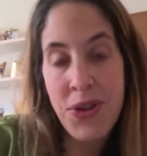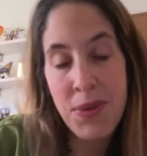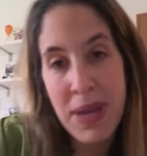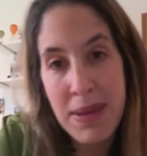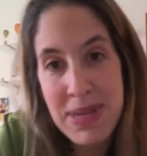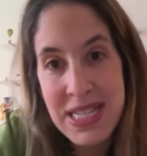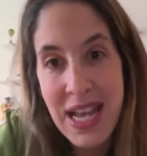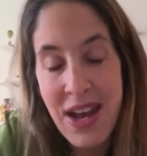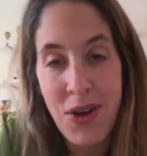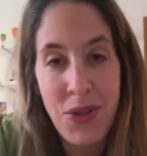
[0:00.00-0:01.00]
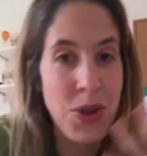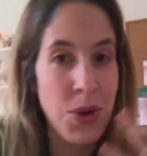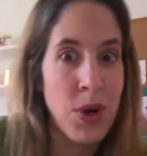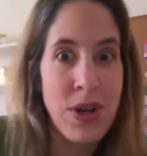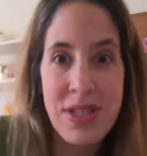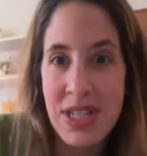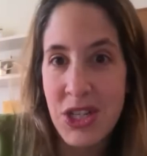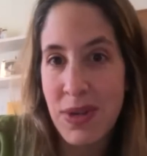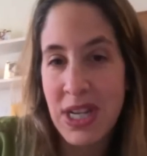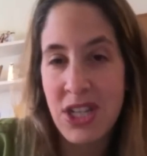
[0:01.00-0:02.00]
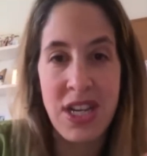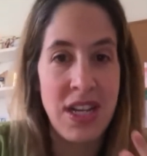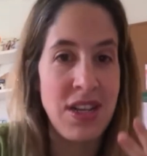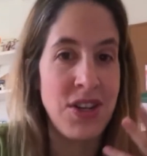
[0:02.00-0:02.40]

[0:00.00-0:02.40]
your baby's health, your work situation,